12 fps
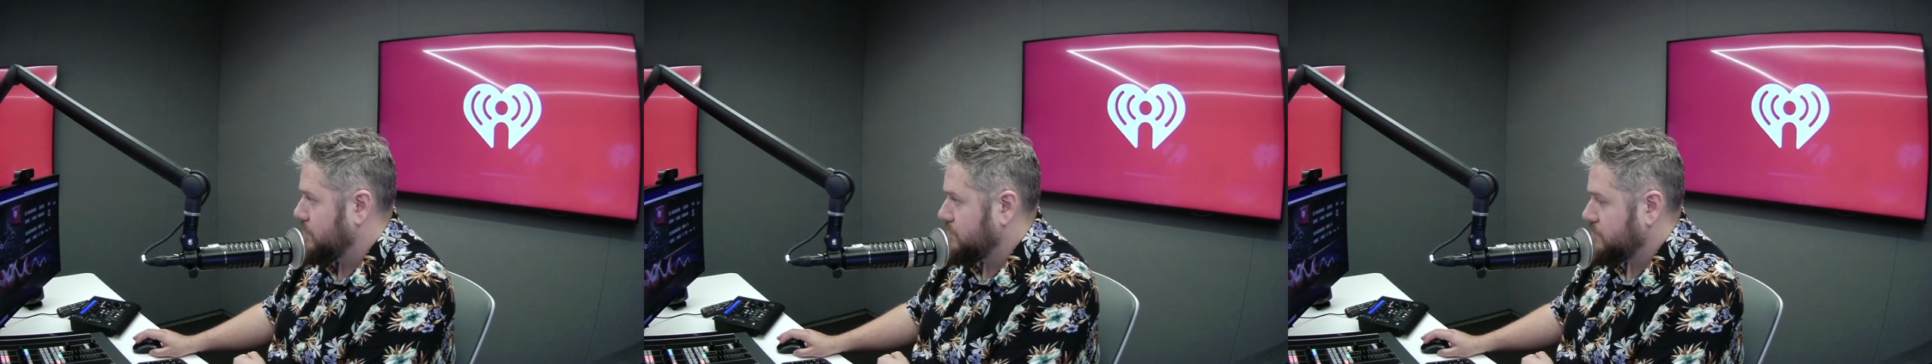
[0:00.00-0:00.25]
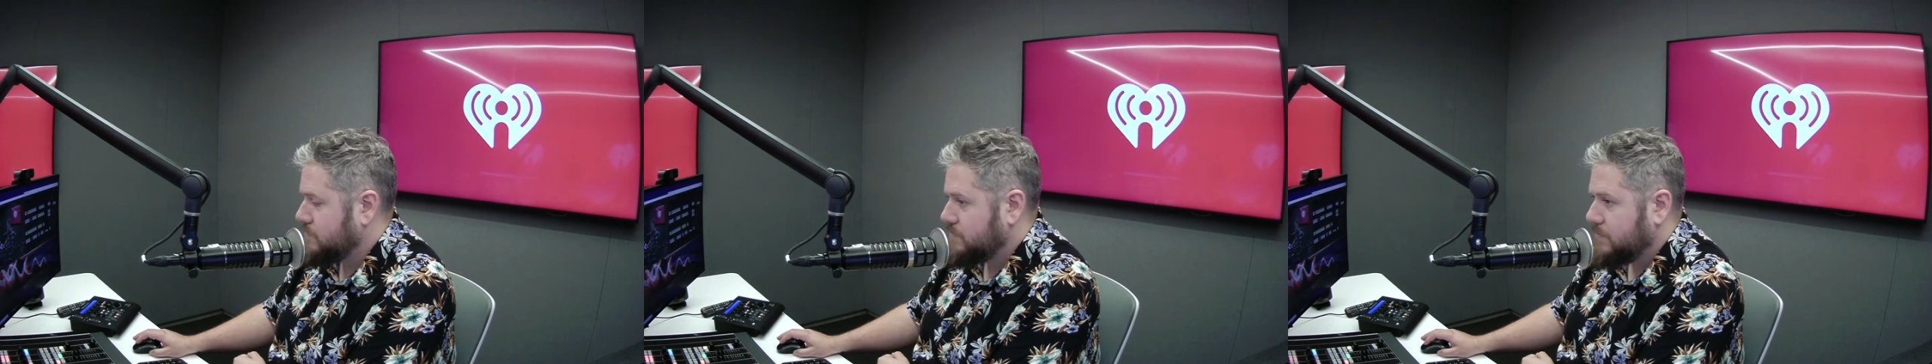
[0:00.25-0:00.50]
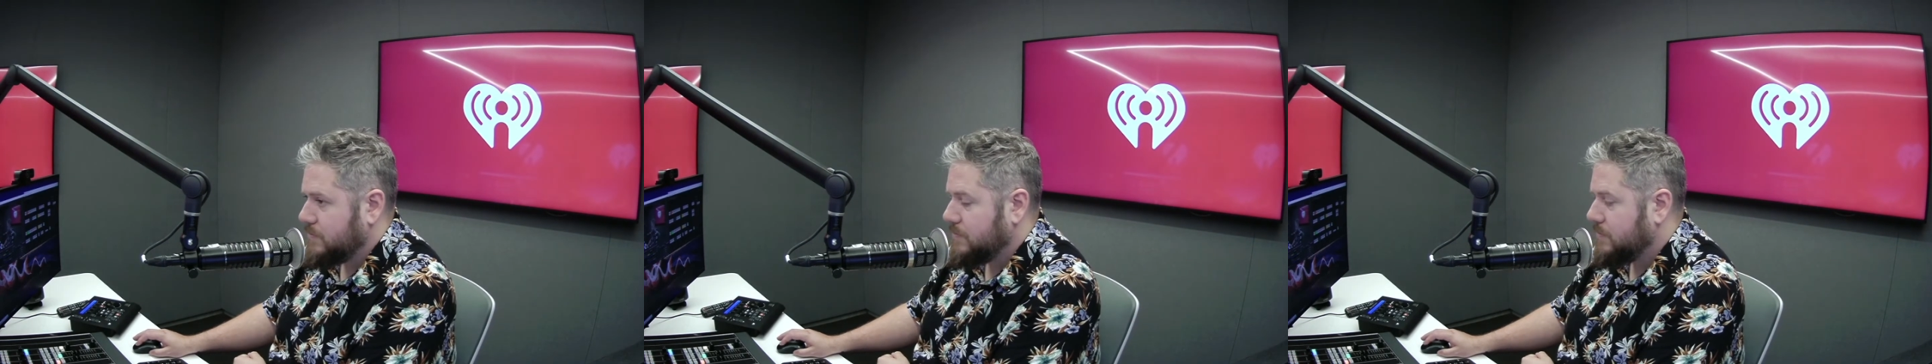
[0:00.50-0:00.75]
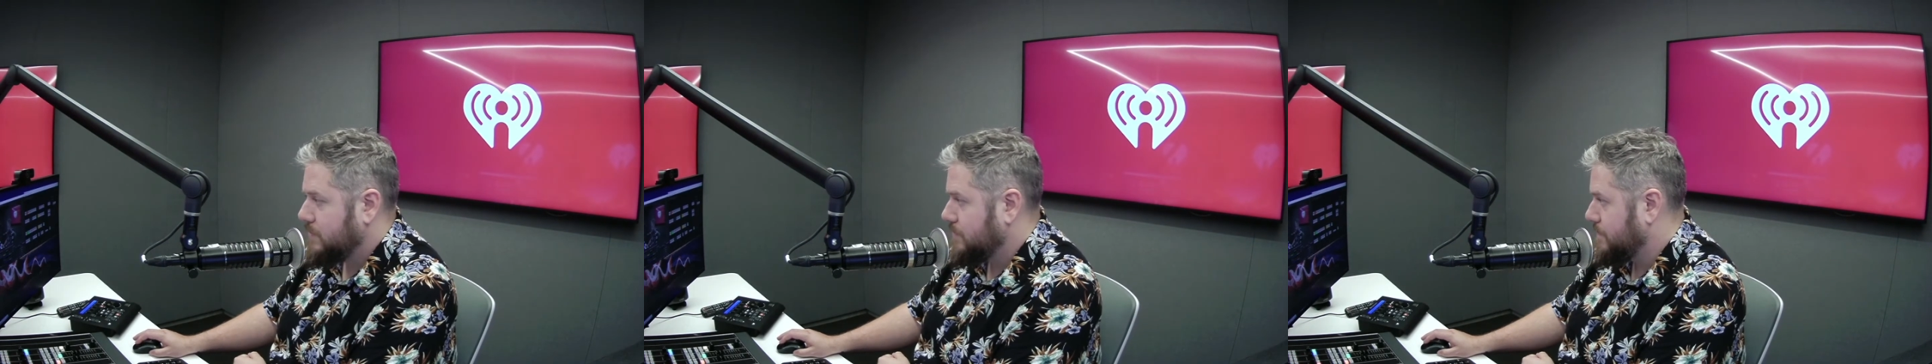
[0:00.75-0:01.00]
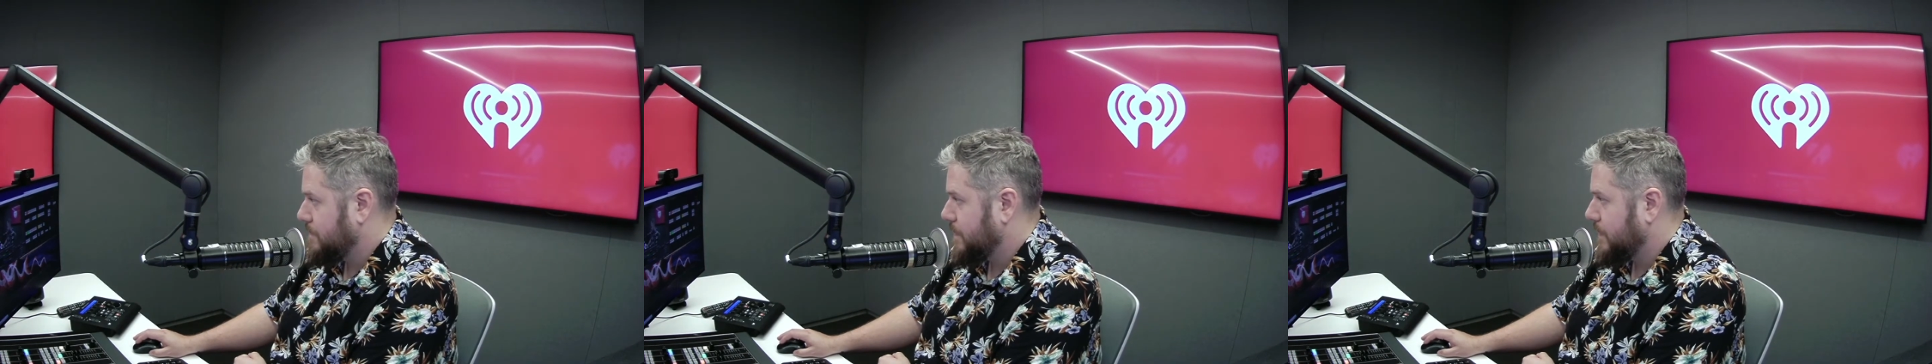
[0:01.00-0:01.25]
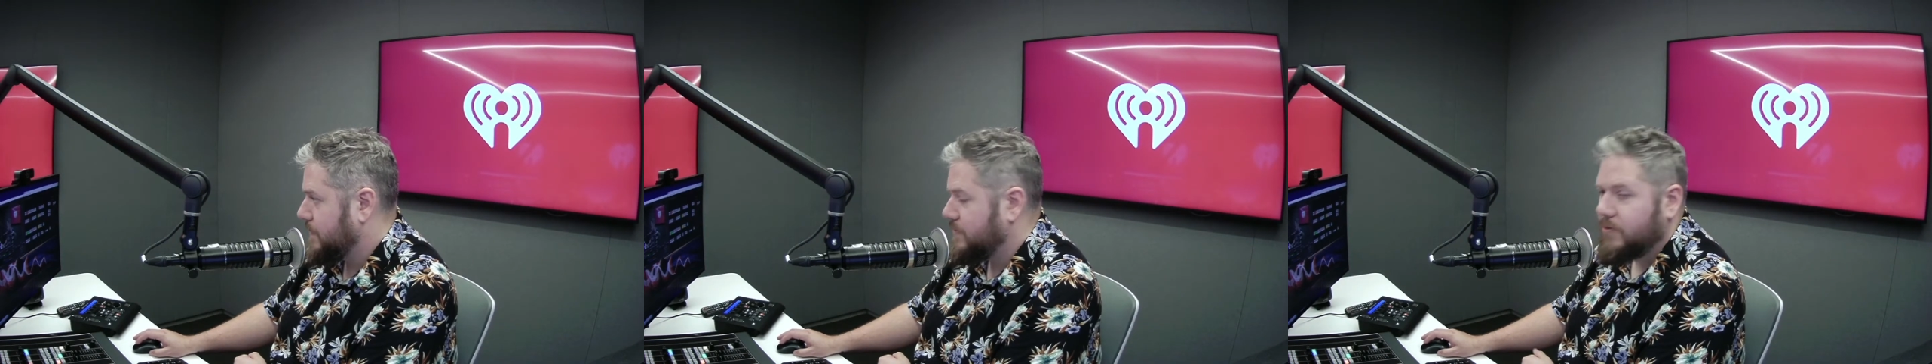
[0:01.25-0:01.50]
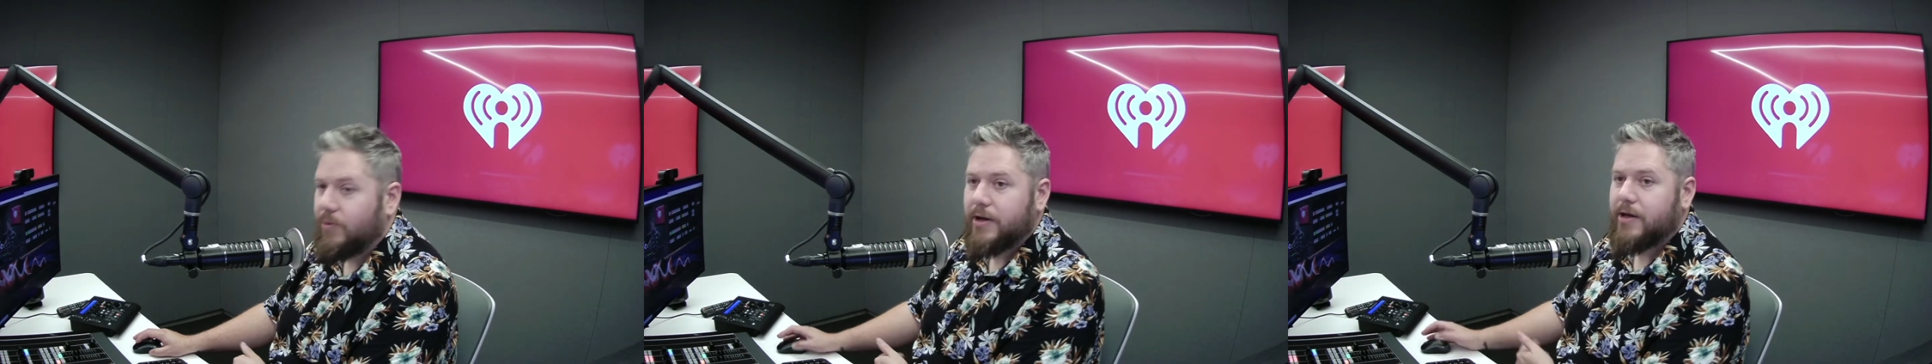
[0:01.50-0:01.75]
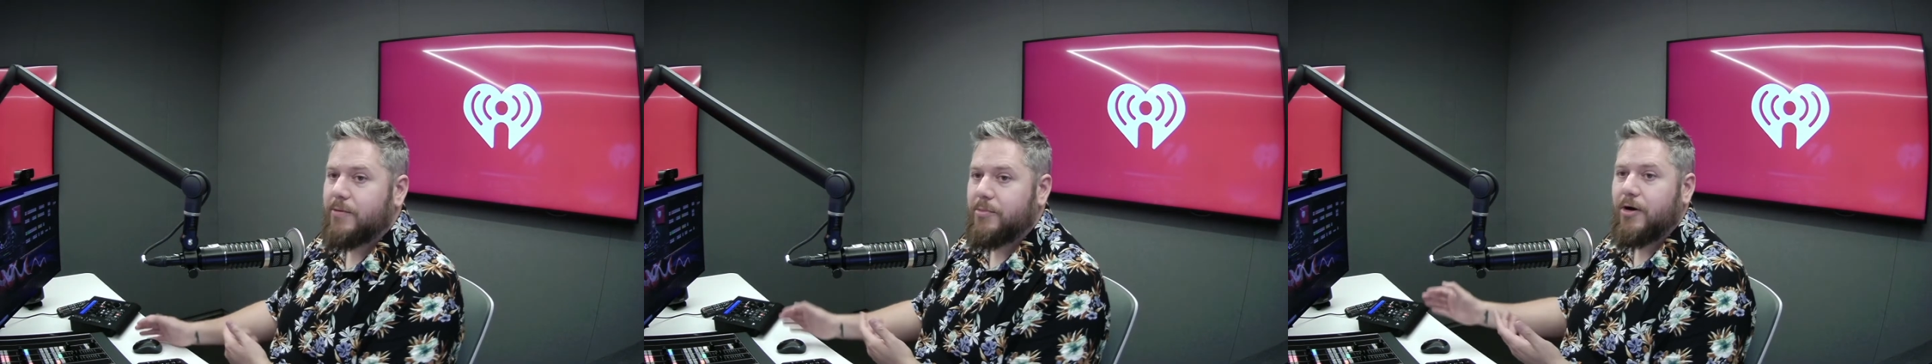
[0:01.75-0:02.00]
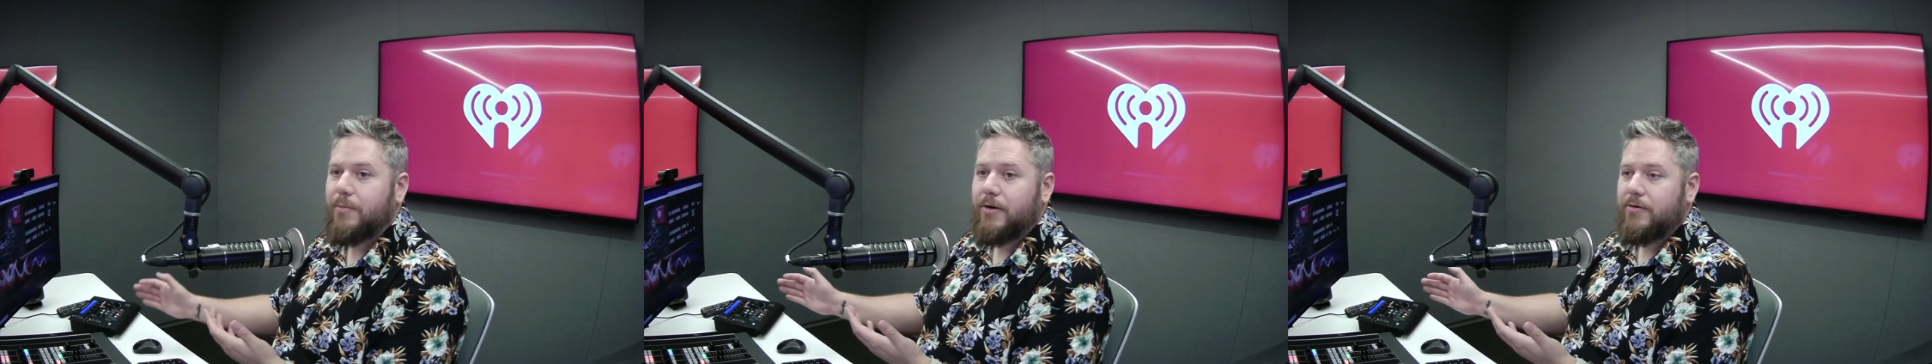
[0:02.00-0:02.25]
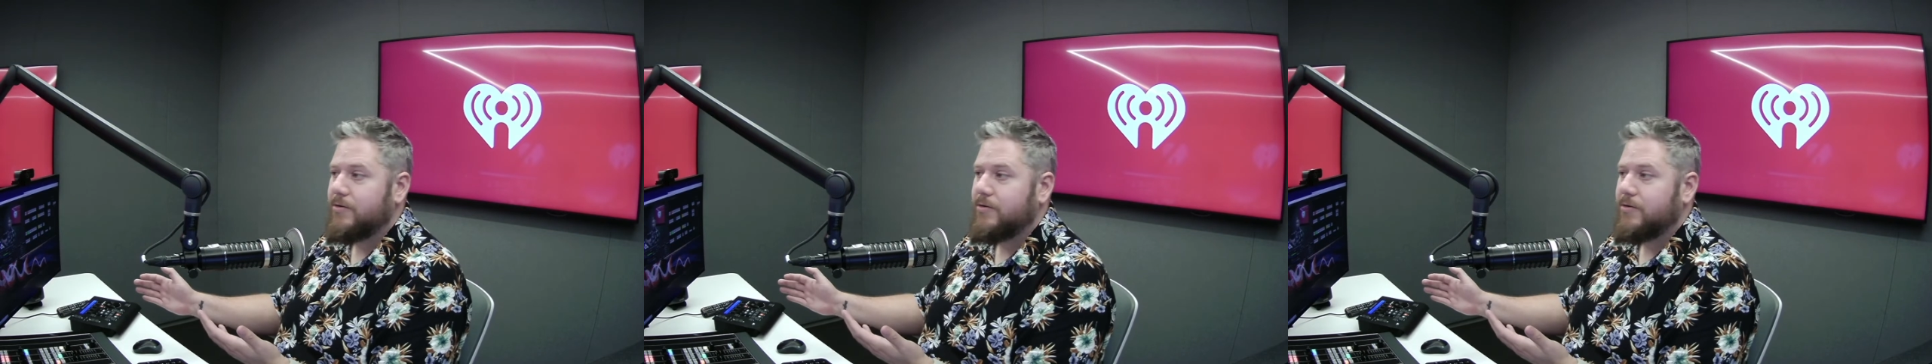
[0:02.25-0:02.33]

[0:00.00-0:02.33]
Do you want to cut a promo?